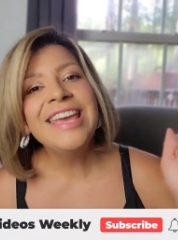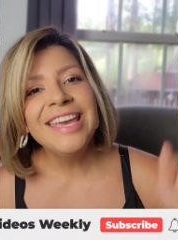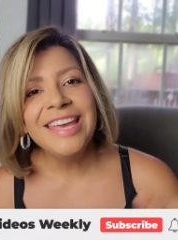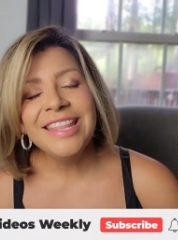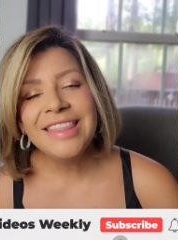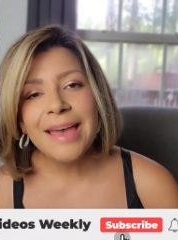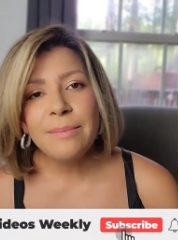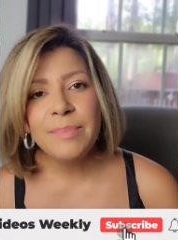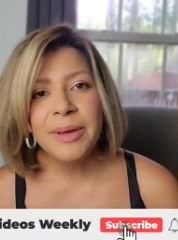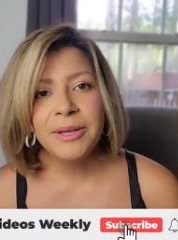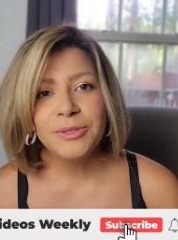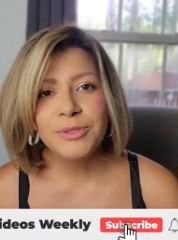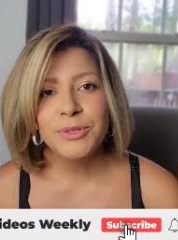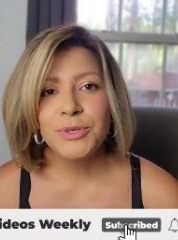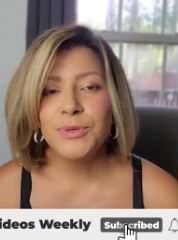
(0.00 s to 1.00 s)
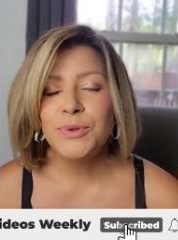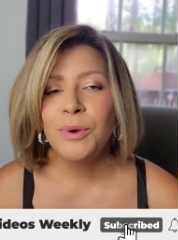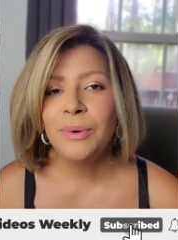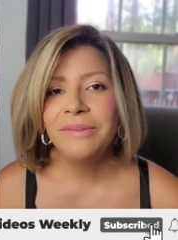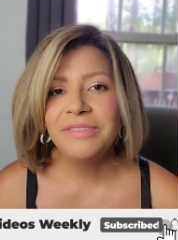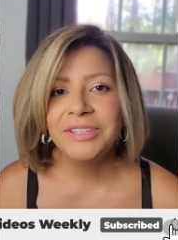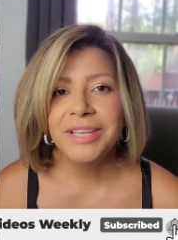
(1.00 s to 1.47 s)
hit that bell so you
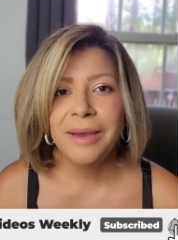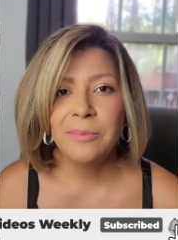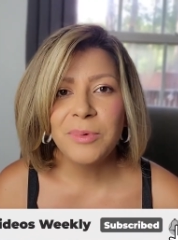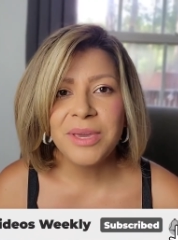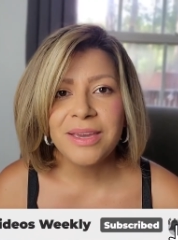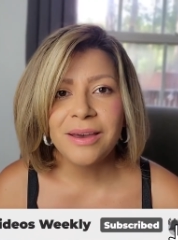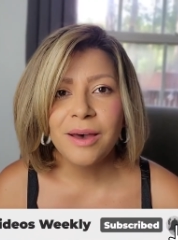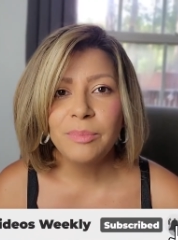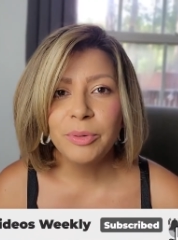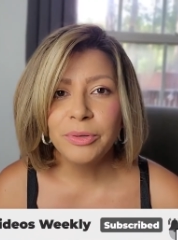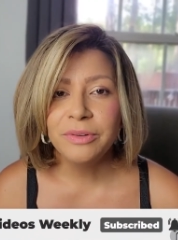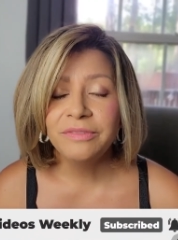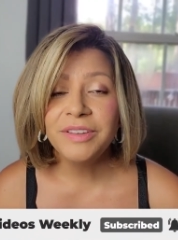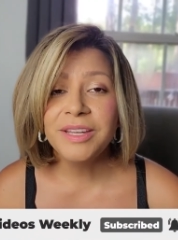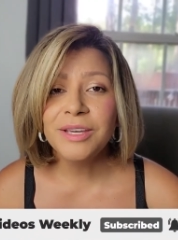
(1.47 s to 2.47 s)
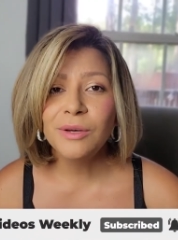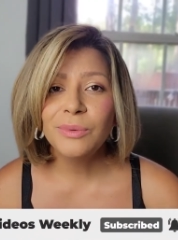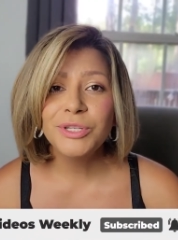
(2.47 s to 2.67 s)
know every time we upload a video,